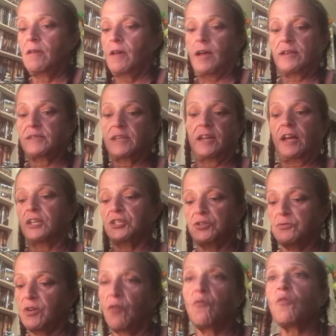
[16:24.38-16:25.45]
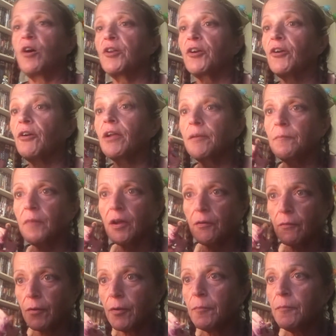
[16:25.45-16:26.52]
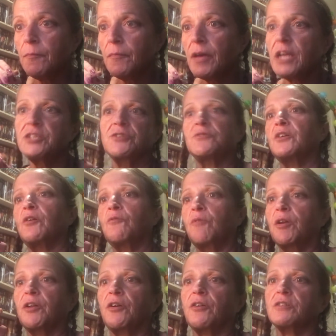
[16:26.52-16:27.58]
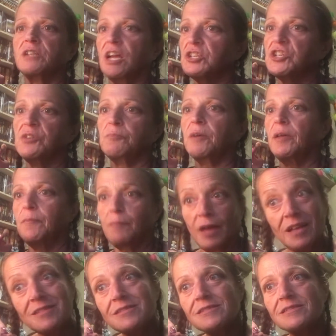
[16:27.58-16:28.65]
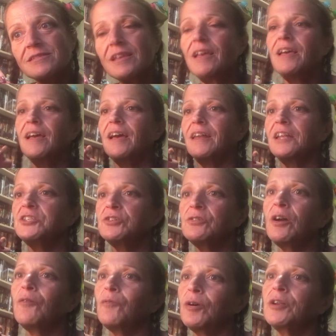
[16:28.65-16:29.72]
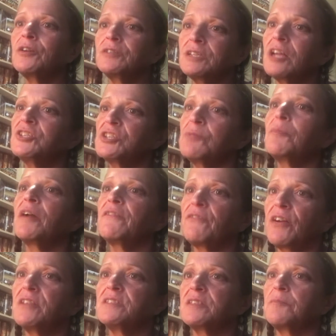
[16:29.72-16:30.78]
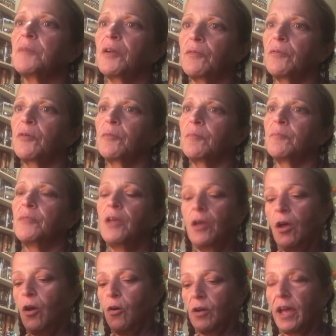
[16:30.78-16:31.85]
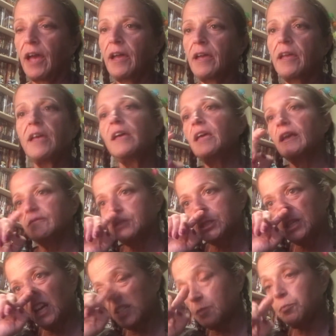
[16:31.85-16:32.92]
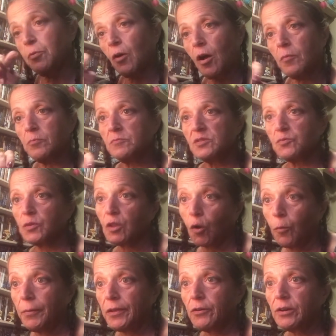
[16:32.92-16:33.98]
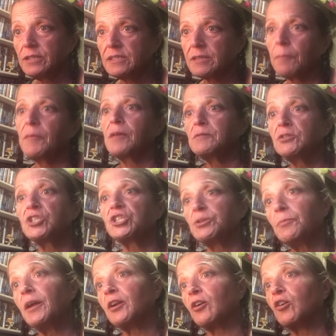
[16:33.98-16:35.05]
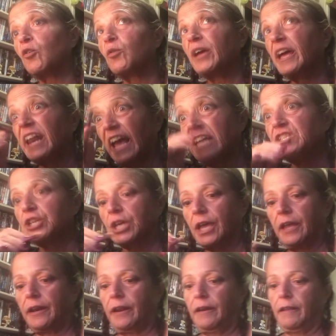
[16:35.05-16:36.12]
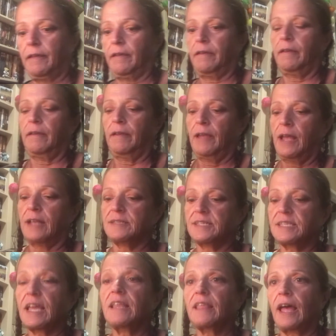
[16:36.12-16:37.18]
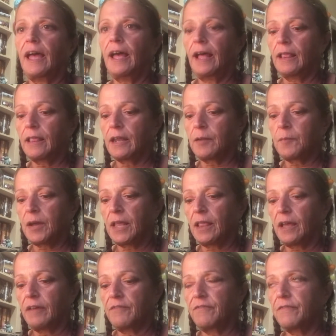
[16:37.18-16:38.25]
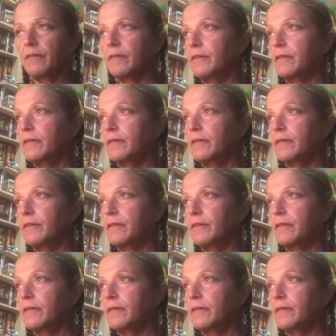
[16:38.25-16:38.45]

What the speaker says: I said, I do not want her in my room. I do not want her touching my meds. And I do not want her touching my friends in my room. Okay? If she has problems with opioids, then maybe she better go get educated and stay the hell out of my life.